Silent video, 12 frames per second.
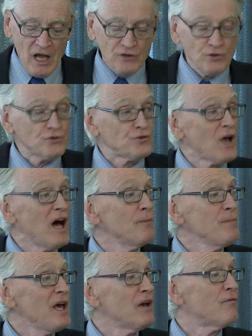
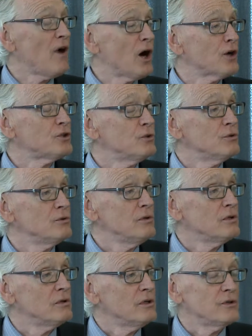some have argued
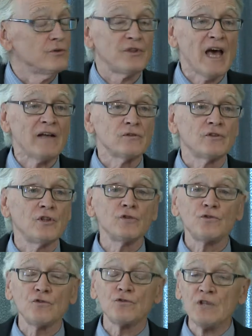that
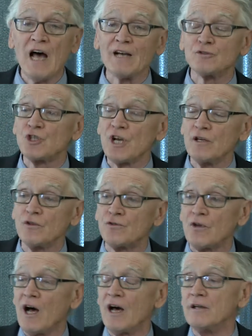this is not
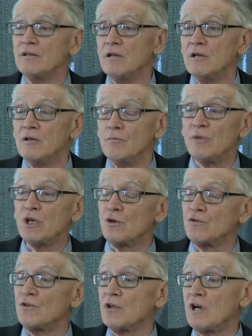genocide
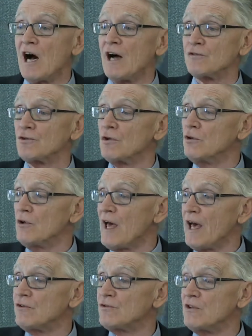because the gospel
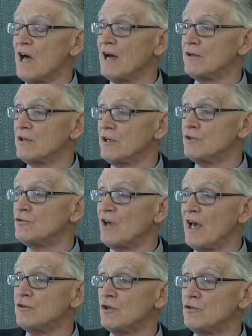has not
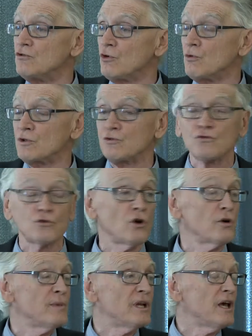intended to
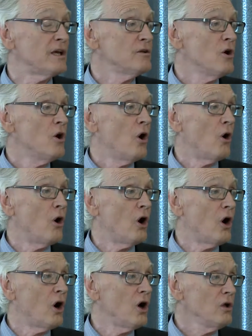exterminate
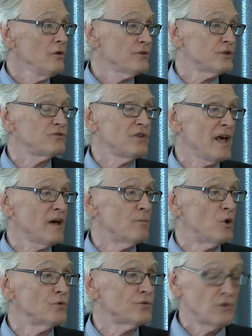all the
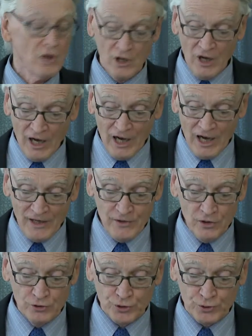Tamils on
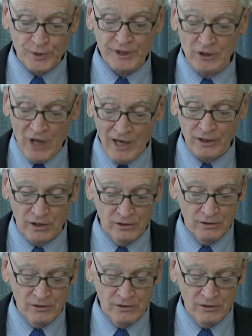Sri Lanka.